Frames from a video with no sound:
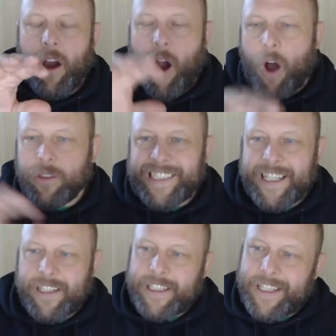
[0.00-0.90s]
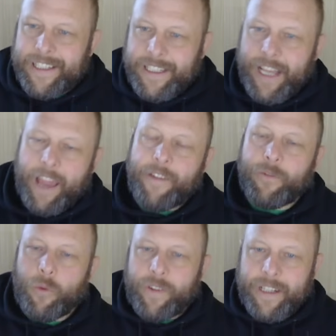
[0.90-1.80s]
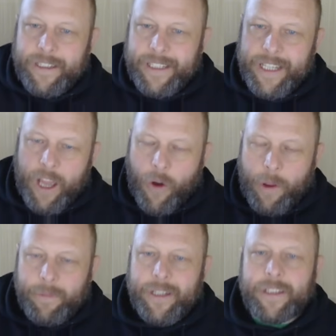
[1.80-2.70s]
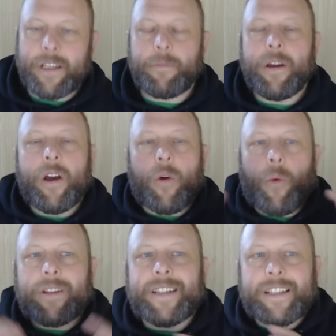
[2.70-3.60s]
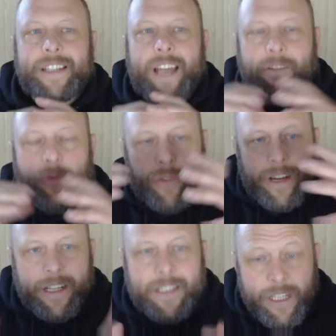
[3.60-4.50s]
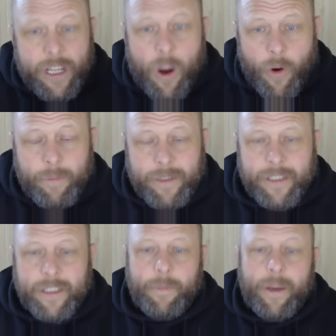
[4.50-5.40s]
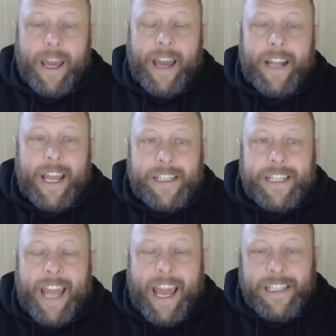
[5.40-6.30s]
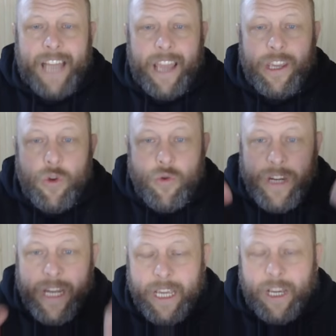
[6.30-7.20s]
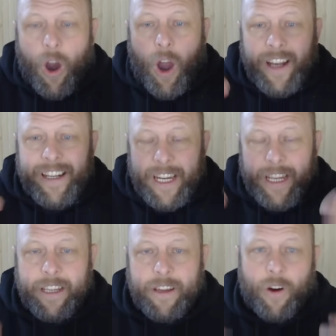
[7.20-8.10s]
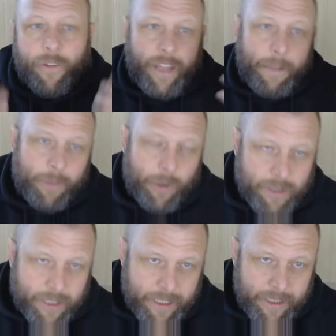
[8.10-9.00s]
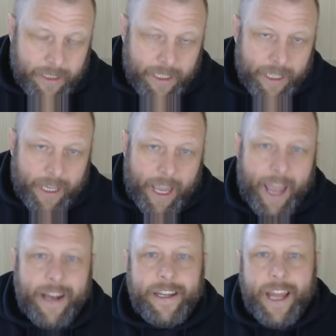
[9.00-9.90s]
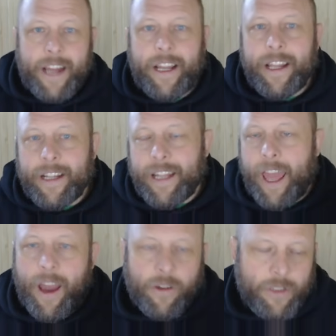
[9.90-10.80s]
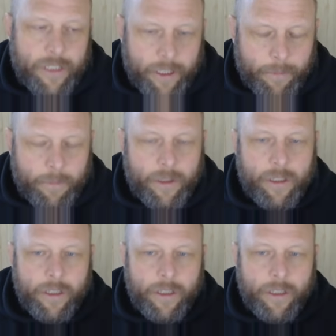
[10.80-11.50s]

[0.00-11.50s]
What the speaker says: Altus saved within its CRM system. Once it's saved within its CRM system, it actually has a unique ID of that person, and that allows them